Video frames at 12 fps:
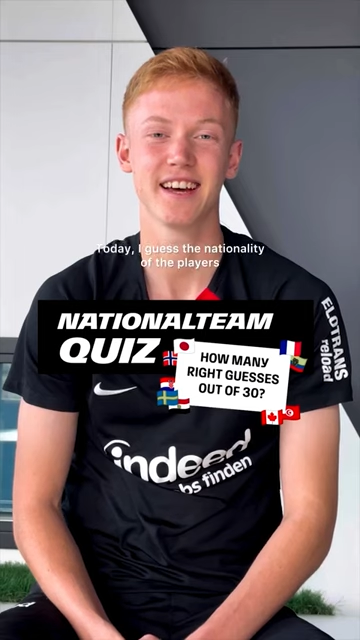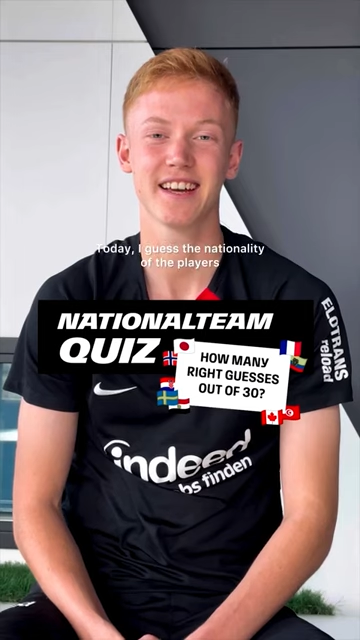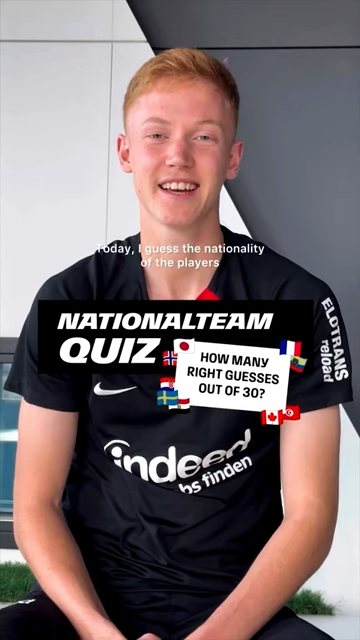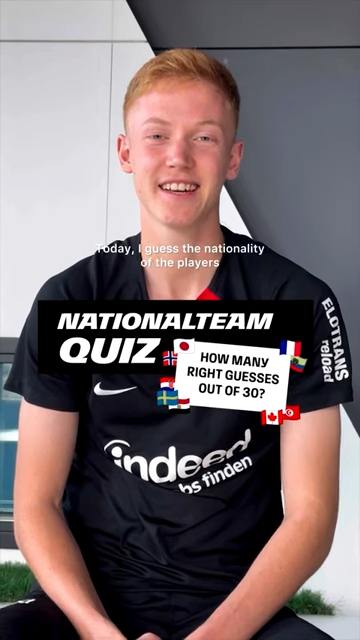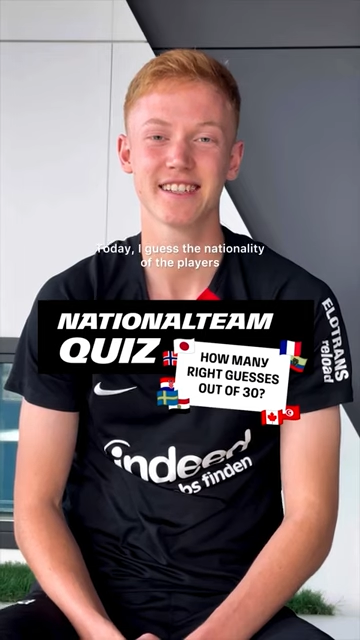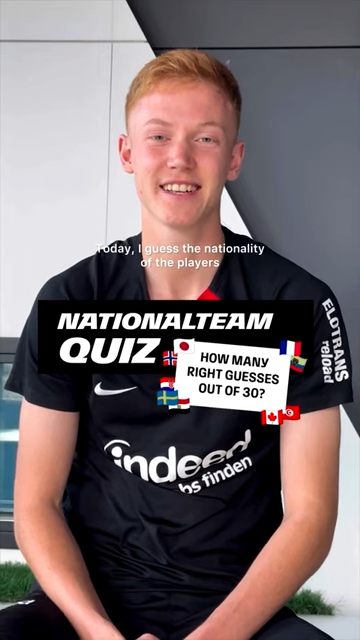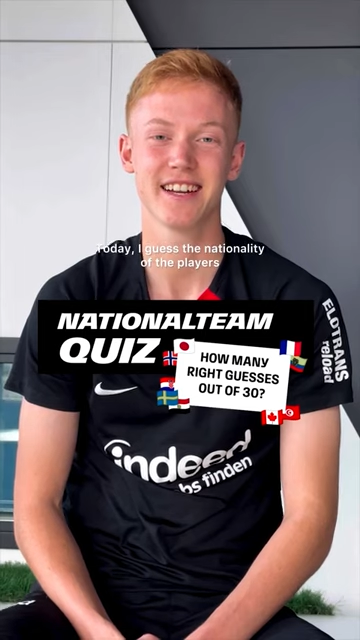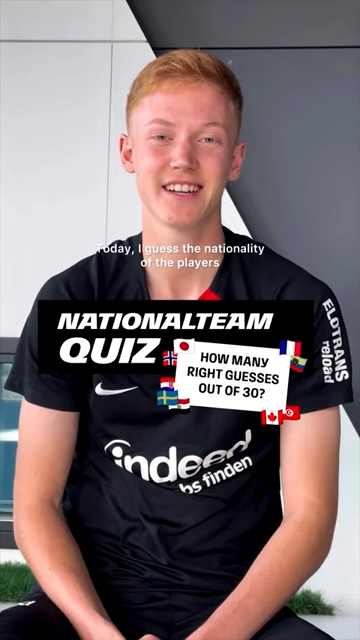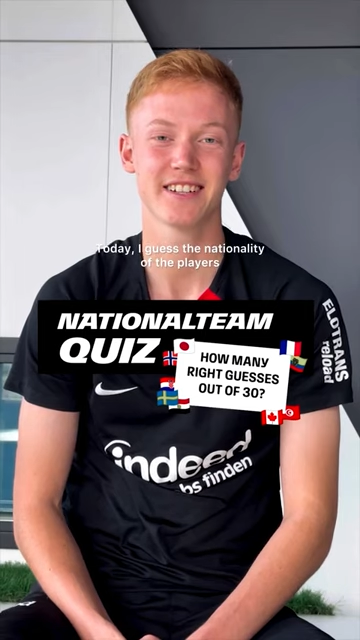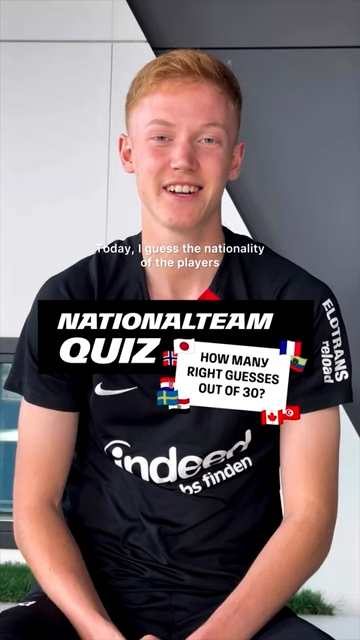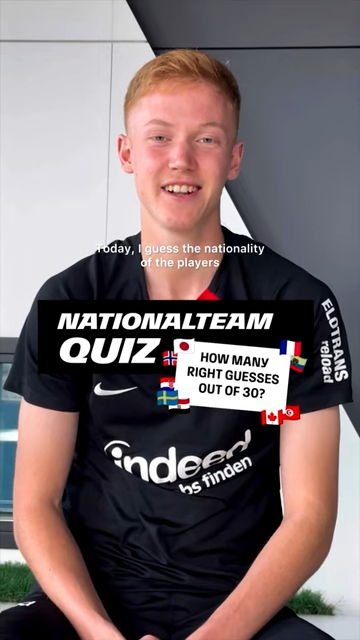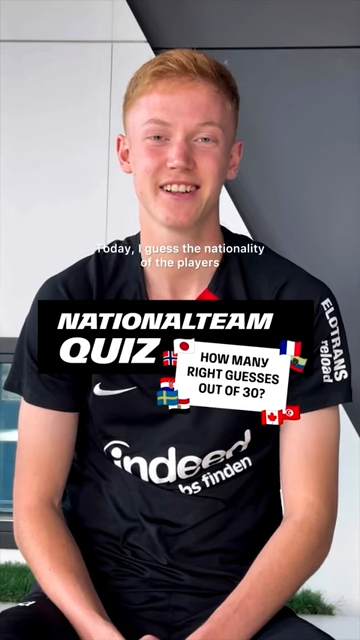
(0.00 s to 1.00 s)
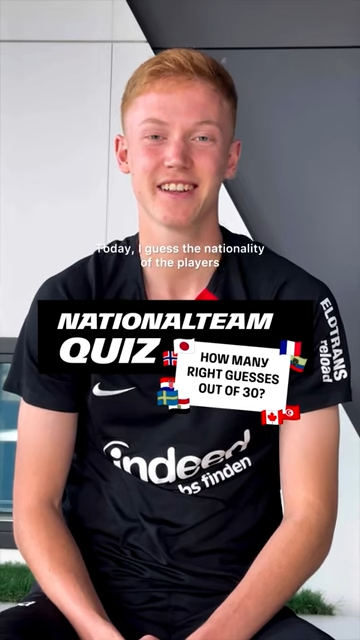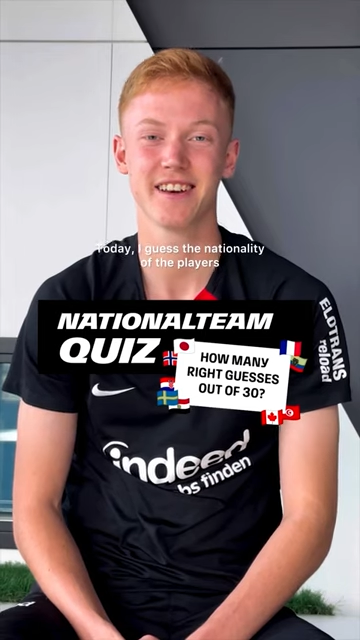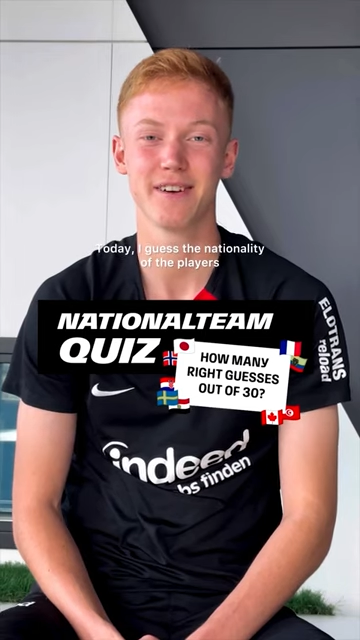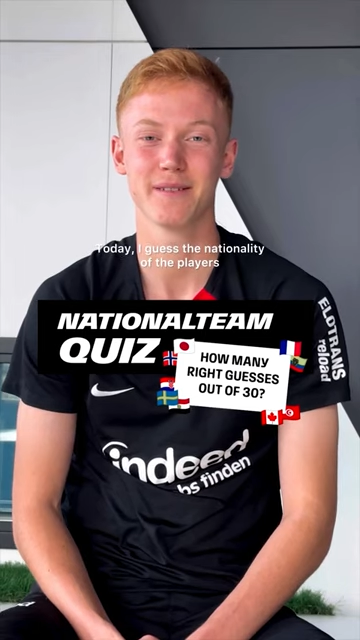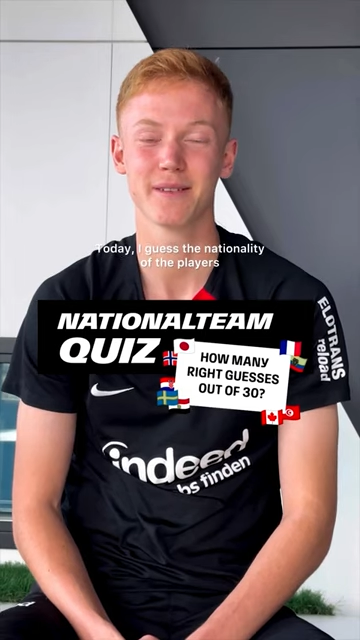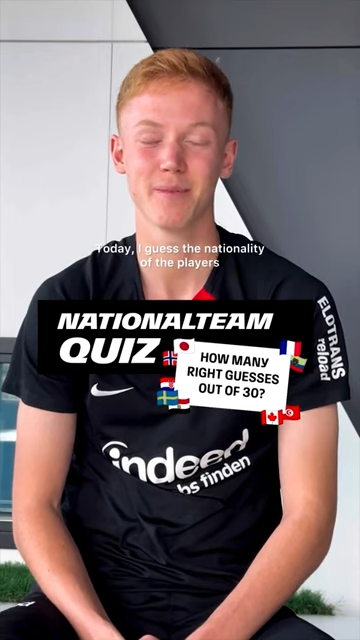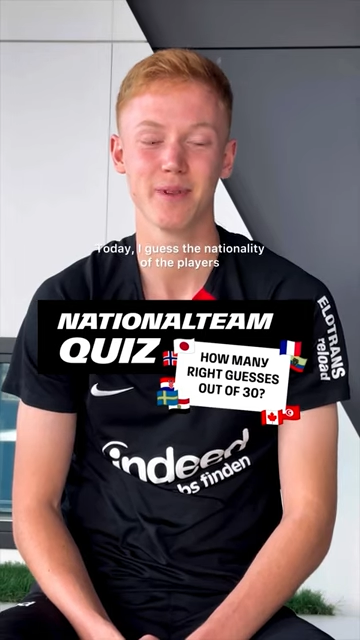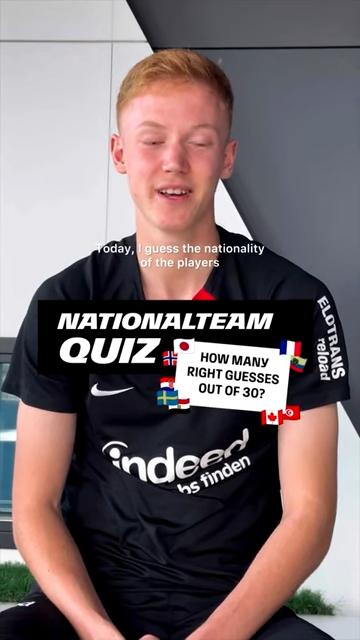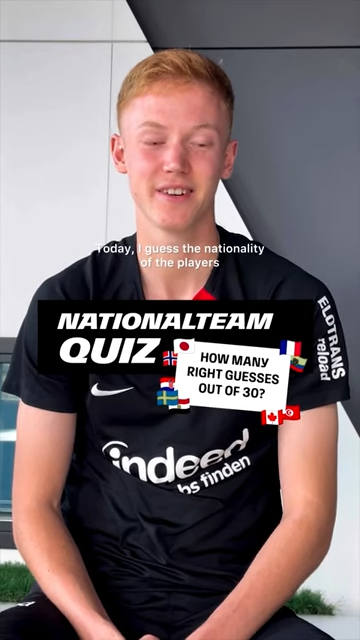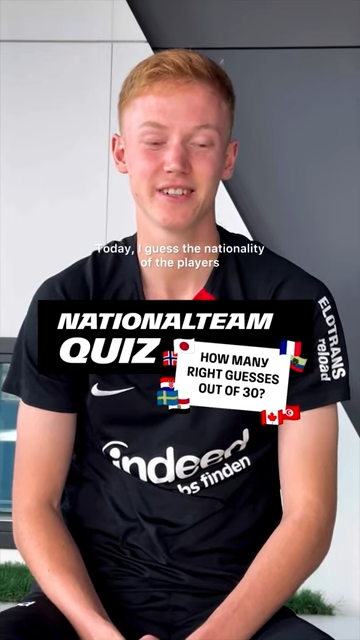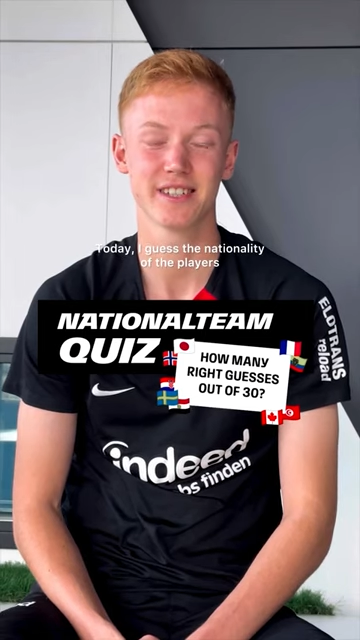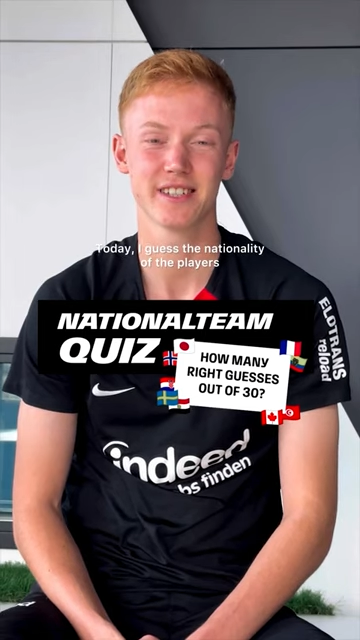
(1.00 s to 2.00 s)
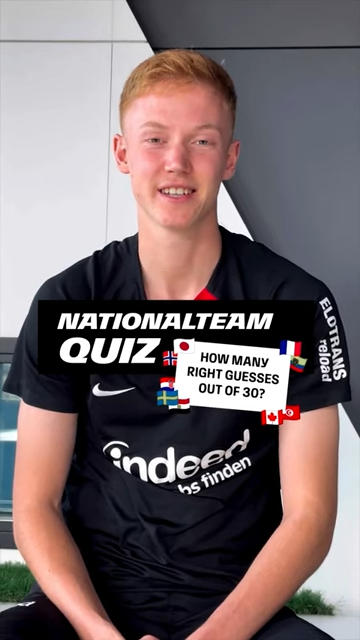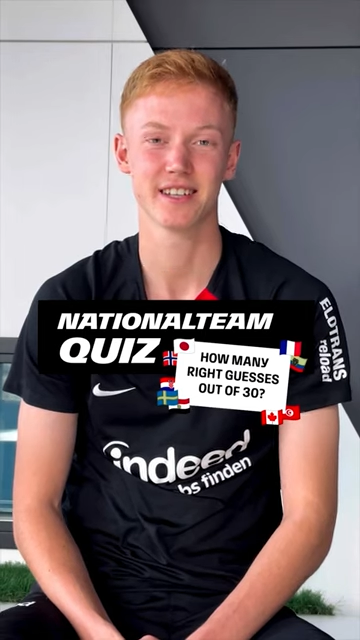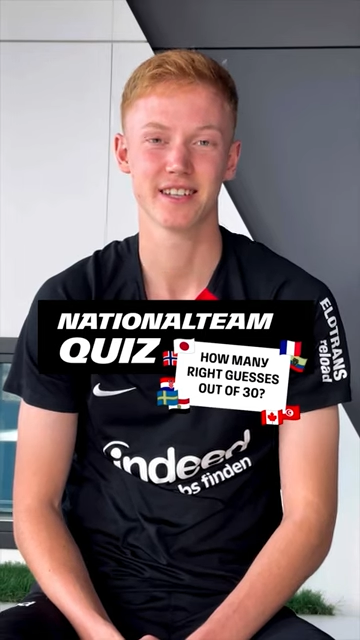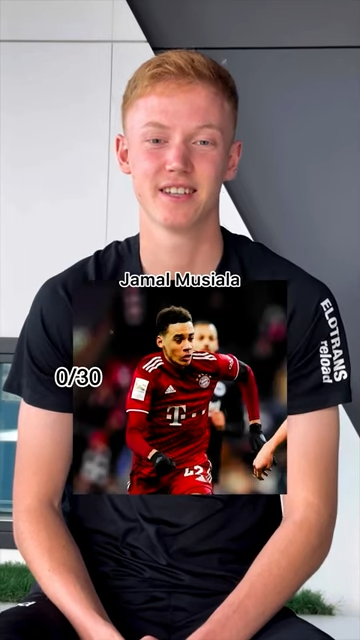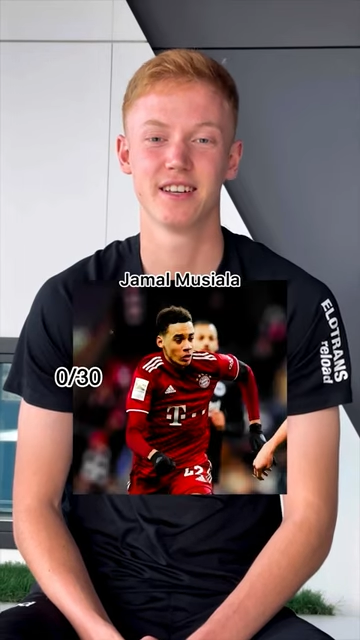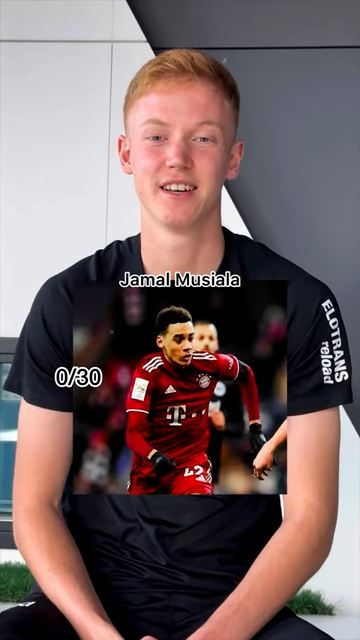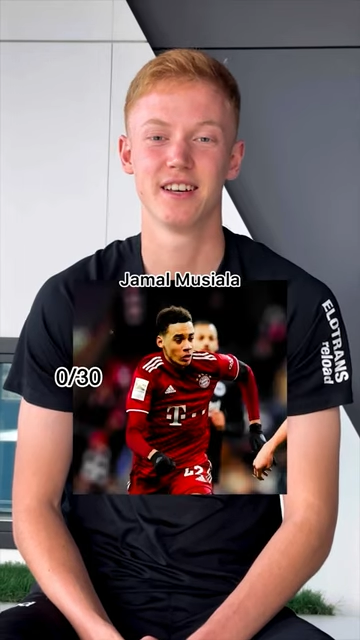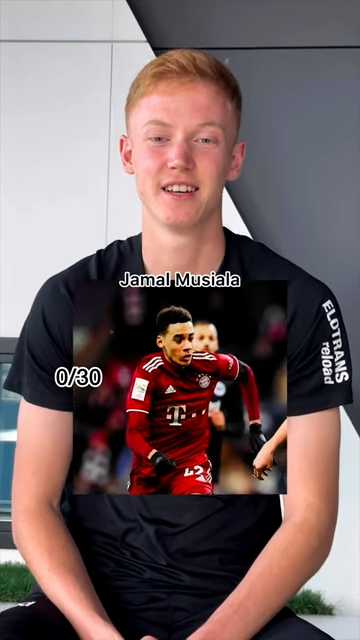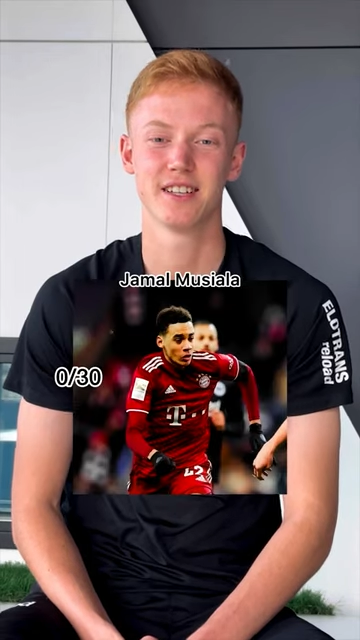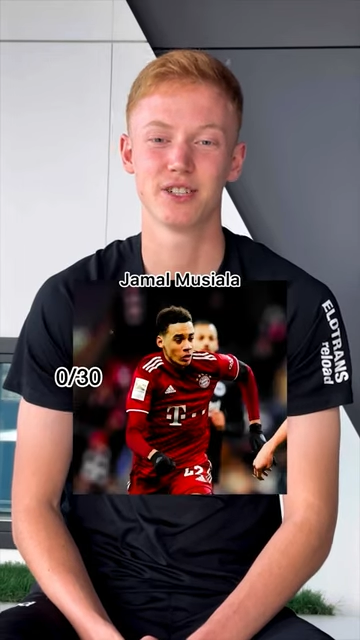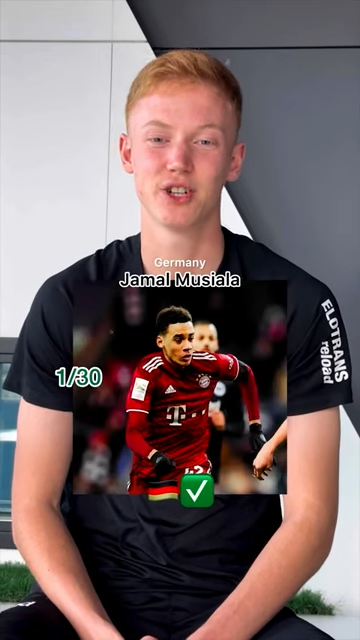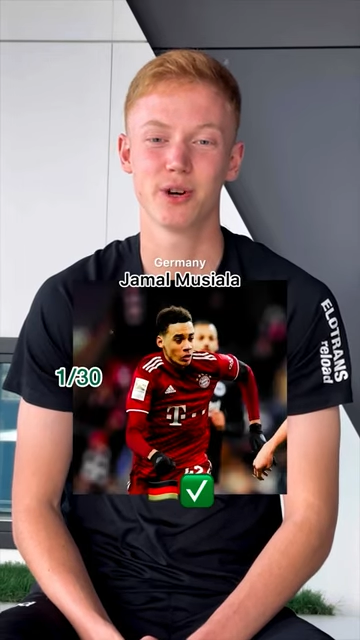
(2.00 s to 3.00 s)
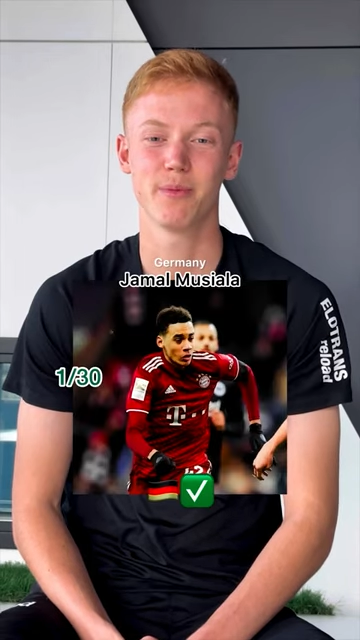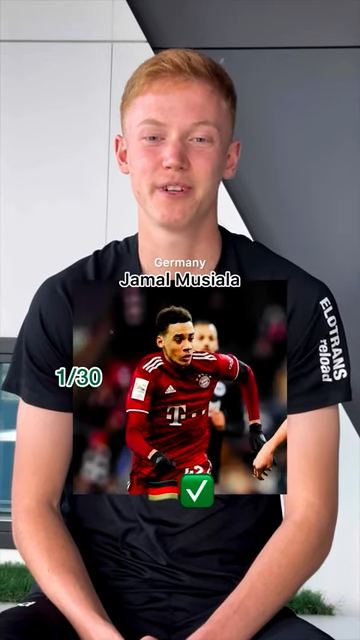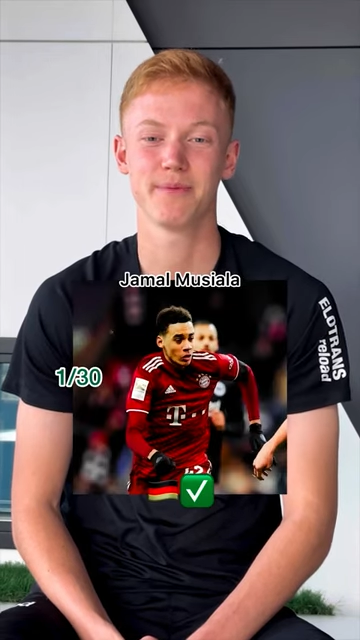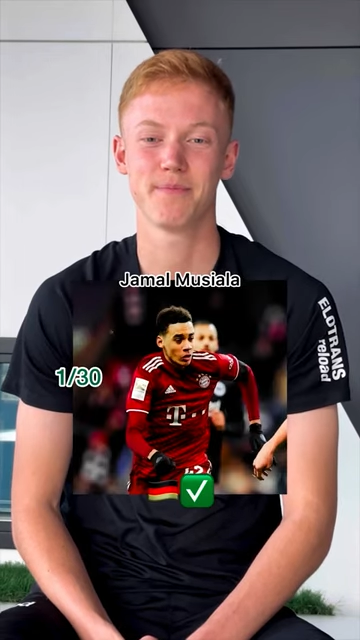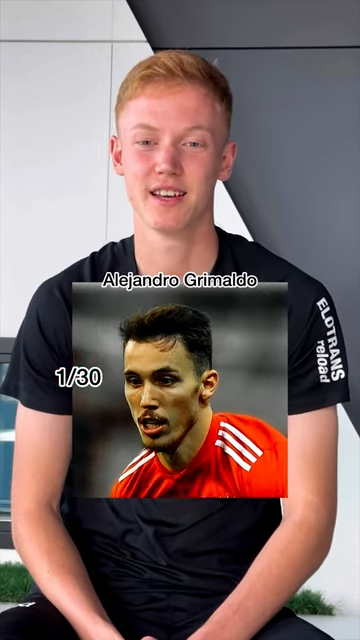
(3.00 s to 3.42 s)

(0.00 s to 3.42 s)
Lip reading: I guess the nationality of the players. Germany.